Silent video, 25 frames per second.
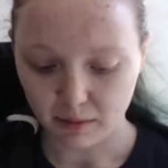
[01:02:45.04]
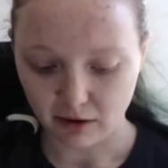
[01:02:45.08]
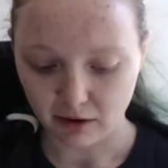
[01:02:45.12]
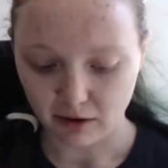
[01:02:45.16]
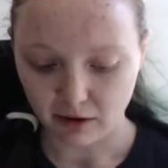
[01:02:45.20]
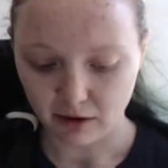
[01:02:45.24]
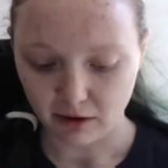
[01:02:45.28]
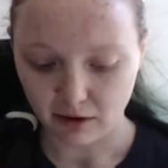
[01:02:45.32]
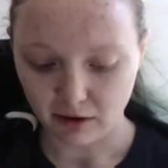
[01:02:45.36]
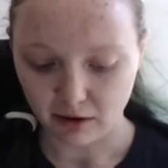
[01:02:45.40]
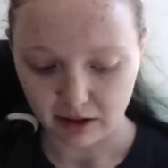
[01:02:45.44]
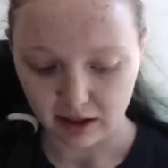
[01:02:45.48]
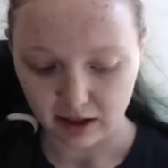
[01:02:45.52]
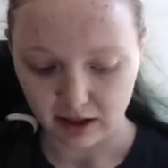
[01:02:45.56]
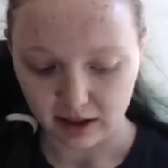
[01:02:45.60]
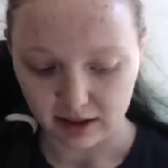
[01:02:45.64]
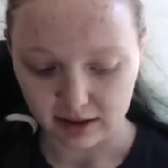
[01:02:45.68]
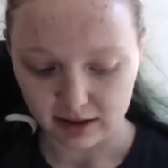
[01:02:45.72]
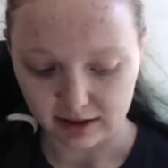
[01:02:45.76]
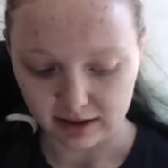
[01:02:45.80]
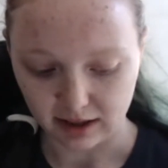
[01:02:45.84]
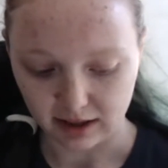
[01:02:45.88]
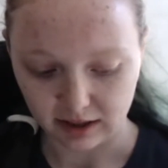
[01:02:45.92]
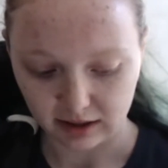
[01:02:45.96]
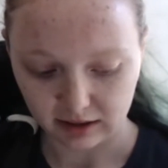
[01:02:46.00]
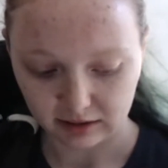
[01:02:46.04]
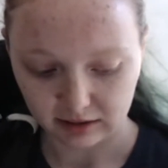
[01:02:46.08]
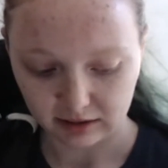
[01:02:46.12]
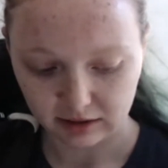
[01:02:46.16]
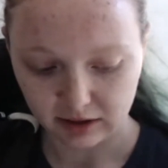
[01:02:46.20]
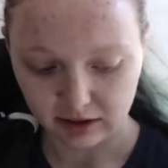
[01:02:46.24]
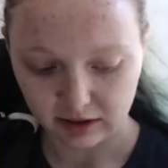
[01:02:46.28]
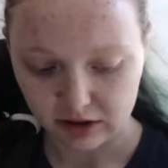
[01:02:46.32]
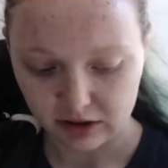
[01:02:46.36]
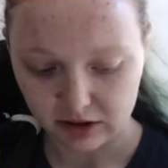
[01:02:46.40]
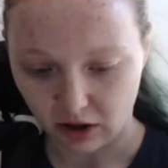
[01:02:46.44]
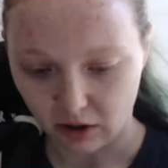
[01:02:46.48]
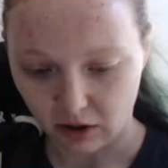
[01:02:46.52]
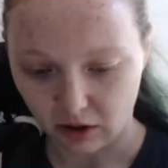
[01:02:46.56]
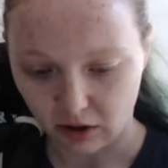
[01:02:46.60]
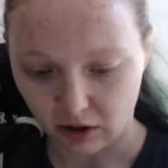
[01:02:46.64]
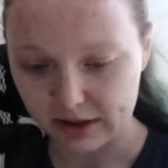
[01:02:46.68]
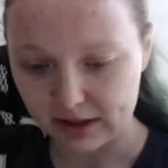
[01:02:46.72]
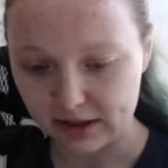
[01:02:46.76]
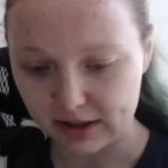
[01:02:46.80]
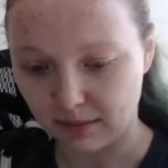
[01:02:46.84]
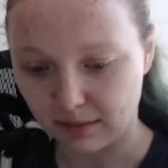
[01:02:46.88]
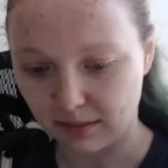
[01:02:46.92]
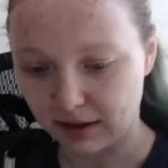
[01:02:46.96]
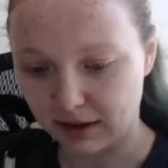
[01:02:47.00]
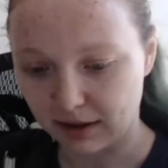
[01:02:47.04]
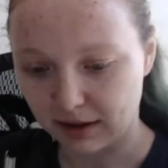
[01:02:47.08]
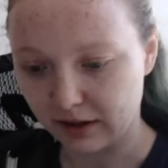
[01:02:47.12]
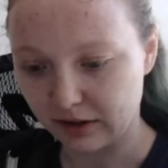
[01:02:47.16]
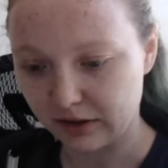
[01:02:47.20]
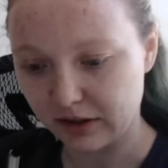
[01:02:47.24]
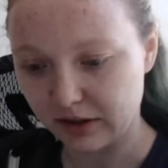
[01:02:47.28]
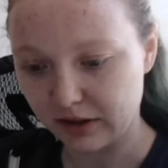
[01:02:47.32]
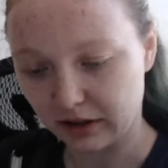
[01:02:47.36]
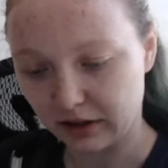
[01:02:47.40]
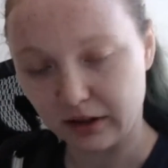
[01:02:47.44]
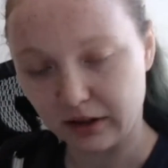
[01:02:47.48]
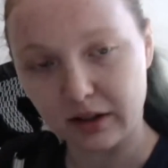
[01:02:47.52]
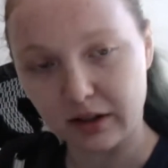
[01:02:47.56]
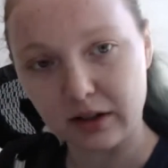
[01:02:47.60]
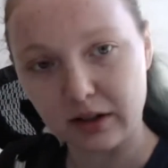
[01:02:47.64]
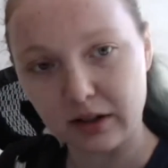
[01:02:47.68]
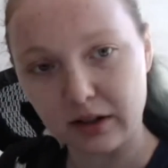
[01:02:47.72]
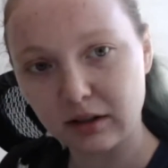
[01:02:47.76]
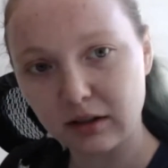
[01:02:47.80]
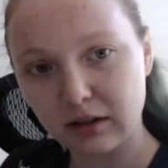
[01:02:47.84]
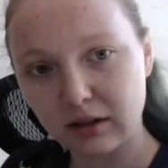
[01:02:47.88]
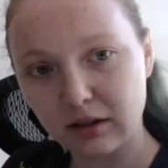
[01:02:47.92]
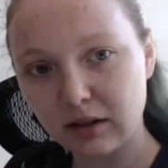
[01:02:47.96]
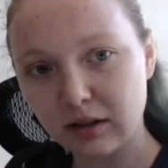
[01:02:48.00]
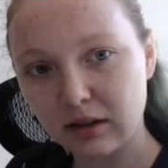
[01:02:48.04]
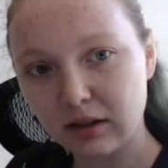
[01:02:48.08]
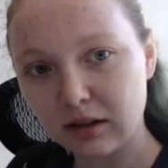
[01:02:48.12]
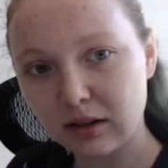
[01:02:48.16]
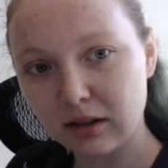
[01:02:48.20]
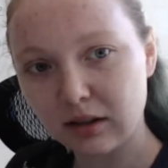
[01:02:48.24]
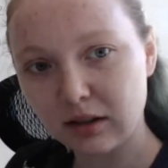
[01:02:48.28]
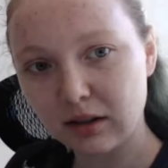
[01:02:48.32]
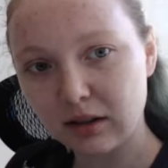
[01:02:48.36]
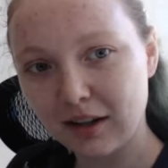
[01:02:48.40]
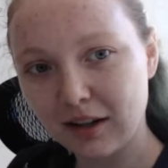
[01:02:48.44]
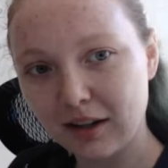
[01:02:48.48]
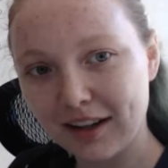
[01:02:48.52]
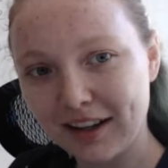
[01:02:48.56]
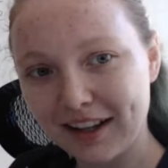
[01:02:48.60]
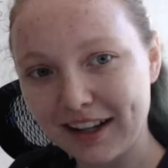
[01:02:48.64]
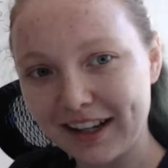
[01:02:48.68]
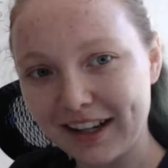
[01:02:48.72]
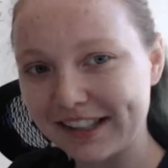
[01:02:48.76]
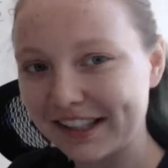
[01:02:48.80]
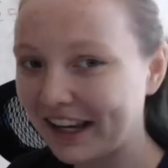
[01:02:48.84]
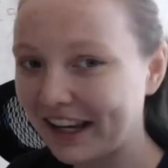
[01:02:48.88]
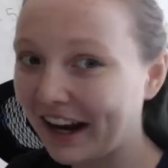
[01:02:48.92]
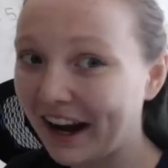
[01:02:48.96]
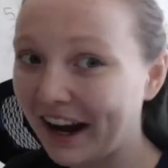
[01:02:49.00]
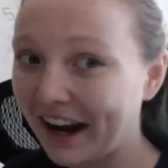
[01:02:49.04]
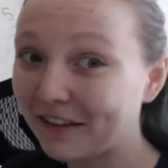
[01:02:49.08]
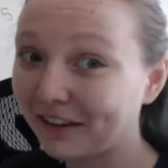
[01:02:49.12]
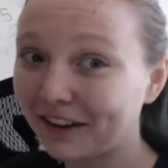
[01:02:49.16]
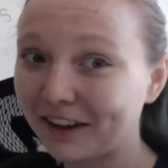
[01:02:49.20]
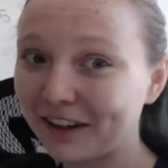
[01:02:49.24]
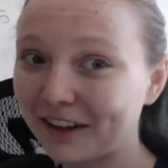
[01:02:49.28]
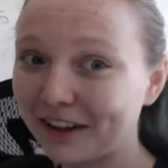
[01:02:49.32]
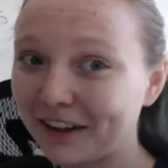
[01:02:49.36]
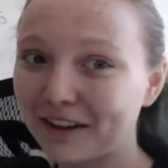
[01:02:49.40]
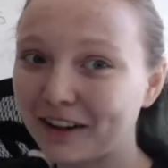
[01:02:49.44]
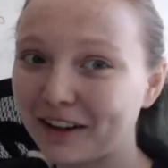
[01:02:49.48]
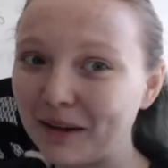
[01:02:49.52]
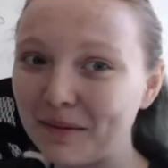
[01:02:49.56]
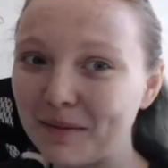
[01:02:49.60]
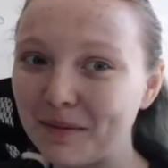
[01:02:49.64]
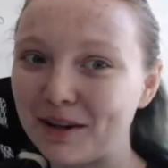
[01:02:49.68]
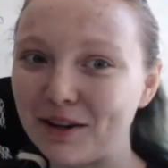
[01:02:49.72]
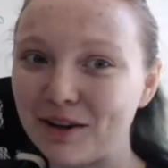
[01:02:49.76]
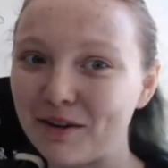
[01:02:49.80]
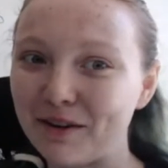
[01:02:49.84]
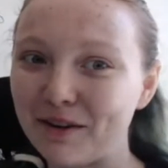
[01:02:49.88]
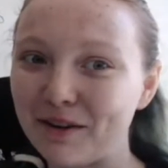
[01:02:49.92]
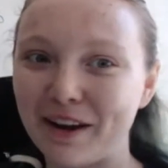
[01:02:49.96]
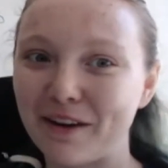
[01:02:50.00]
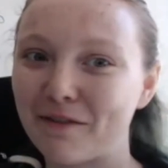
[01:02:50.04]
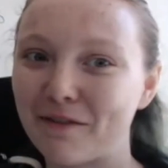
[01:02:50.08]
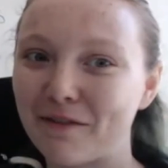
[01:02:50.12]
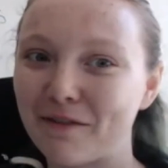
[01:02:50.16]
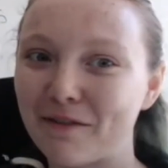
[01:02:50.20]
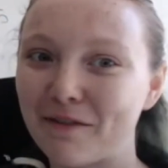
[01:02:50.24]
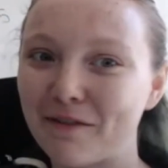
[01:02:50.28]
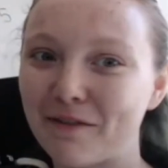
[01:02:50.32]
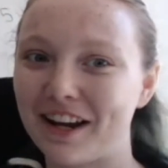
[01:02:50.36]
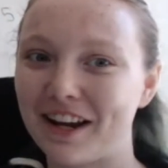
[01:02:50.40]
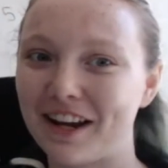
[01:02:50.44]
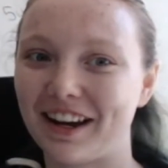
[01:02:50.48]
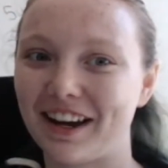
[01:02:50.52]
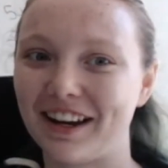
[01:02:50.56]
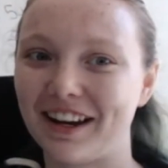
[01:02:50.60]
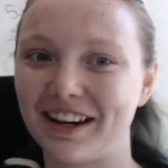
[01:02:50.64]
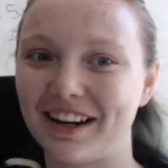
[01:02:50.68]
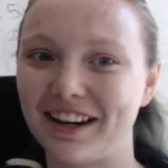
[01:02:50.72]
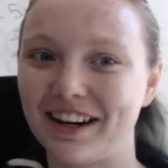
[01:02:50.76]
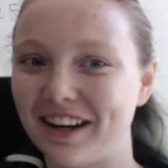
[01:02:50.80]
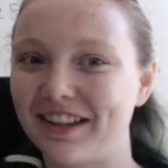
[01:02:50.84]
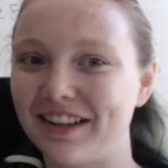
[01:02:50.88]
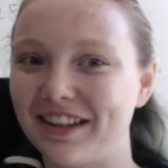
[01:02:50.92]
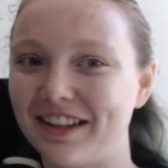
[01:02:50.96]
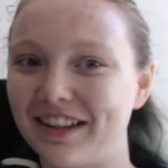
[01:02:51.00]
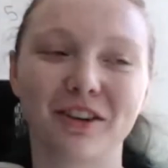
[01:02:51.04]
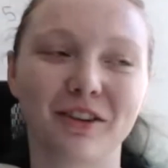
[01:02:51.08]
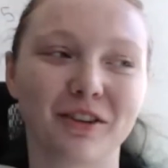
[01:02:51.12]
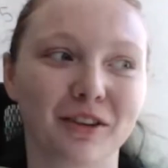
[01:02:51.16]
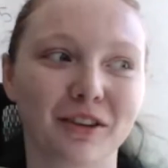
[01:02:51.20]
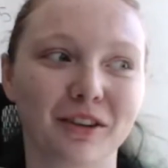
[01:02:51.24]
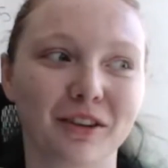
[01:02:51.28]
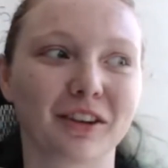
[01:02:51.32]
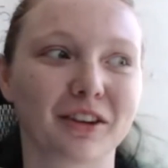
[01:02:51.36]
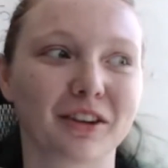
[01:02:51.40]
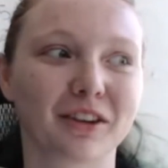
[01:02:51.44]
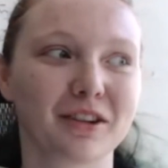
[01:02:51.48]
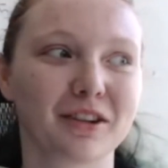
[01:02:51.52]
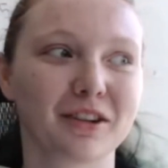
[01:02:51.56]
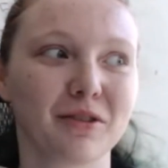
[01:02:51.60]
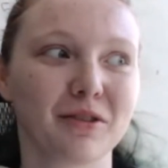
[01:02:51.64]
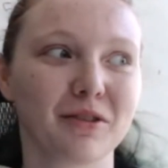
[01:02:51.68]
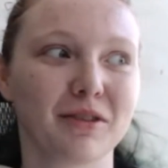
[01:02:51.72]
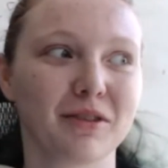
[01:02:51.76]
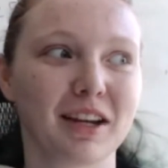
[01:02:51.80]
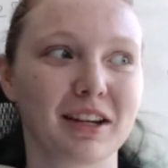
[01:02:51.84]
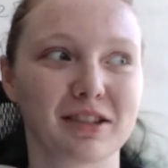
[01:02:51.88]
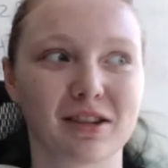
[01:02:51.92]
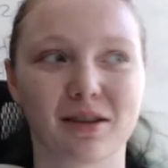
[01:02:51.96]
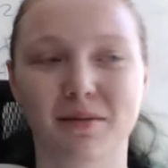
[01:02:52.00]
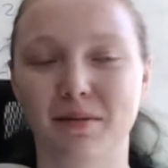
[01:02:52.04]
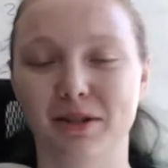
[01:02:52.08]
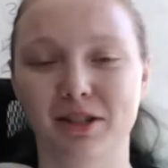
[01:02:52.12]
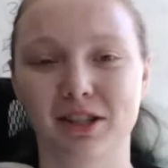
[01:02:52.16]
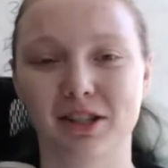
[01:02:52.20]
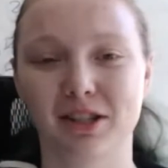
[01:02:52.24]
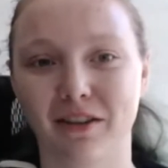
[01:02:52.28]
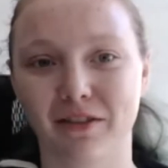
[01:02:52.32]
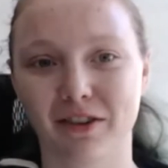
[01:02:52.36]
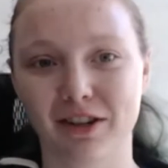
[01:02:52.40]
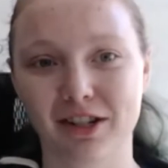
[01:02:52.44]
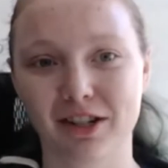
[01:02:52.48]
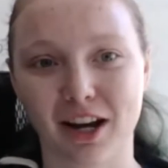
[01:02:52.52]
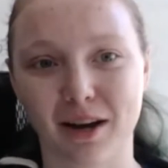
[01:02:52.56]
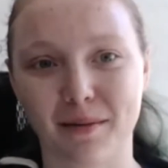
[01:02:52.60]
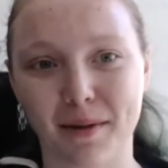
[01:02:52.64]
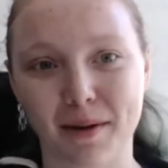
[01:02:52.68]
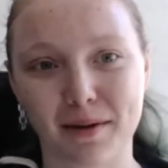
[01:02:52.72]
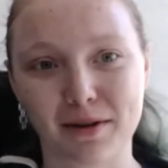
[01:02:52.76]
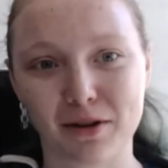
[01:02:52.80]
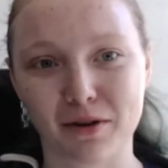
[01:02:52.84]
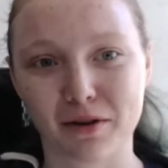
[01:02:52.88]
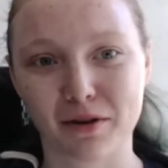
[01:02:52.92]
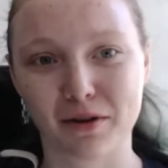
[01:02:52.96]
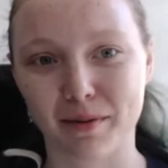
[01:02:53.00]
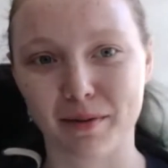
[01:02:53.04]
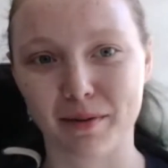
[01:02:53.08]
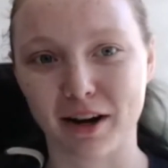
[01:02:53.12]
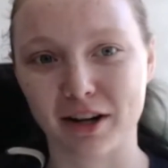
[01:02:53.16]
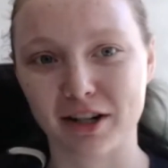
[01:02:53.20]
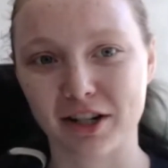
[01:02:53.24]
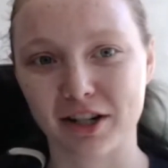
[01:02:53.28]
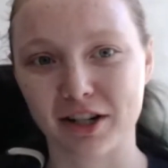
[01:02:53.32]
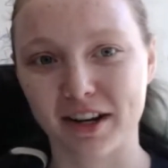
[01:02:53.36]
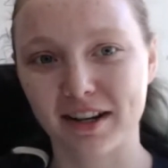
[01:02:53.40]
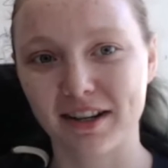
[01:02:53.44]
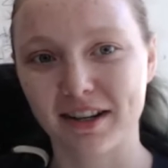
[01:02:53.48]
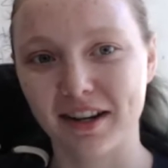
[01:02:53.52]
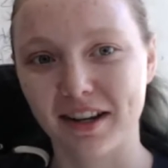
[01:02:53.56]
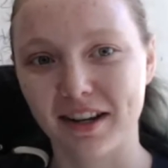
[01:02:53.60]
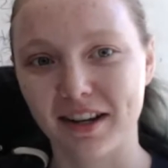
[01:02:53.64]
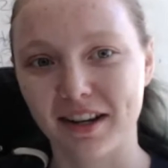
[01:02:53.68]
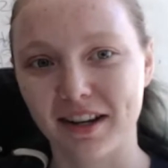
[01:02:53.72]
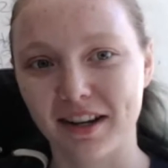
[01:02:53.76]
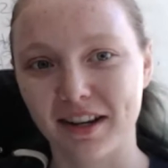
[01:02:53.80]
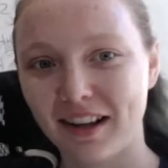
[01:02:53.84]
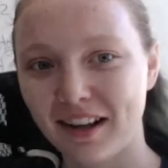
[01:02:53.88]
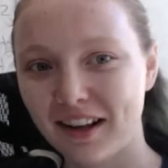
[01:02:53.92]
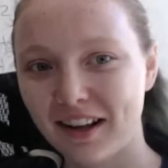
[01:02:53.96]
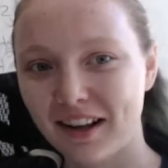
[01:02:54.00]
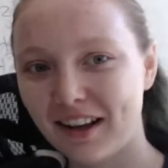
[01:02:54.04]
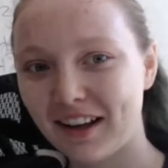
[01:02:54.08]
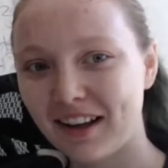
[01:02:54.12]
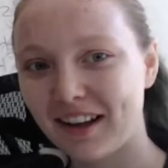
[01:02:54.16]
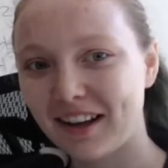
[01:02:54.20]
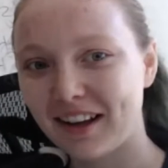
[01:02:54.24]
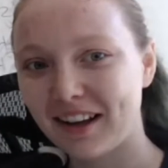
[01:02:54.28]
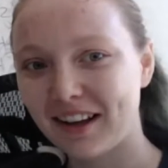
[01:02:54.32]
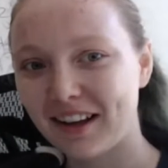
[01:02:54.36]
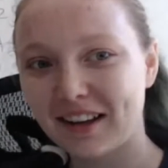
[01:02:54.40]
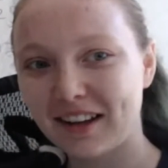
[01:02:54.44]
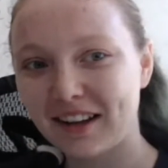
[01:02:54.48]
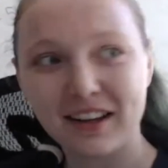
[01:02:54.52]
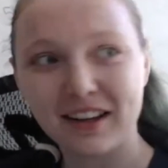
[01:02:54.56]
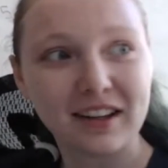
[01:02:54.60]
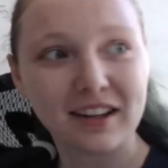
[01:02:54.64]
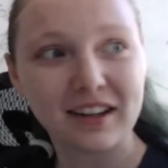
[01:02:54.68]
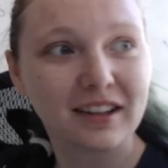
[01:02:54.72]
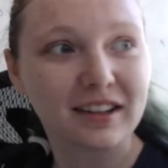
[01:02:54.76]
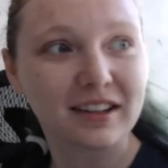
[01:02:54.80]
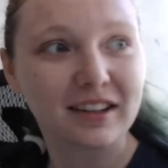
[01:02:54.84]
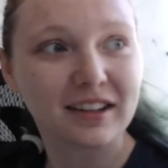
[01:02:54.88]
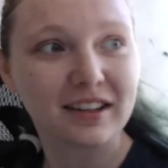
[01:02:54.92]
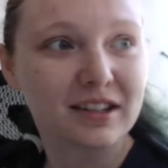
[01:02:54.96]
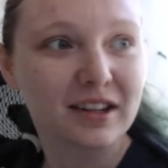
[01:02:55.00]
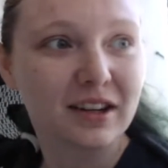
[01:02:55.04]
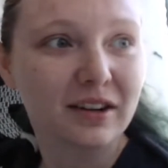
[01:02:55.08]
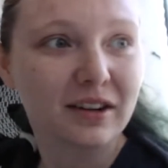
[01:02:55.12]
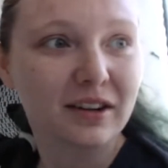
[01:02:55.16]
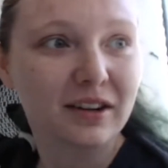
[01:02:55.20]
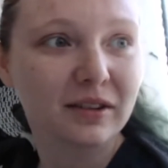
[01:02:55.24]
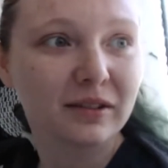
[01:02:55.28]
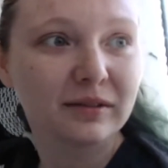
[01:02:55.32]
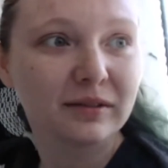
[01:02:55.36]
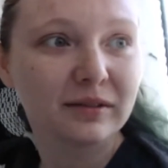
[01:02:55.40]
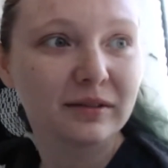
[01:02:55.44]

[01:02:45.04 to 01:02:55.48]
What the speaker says: coding is like, there's always something else to learn. Because like I've literally been doing it for a decade, and I still learn new things almost every time I do a project. So,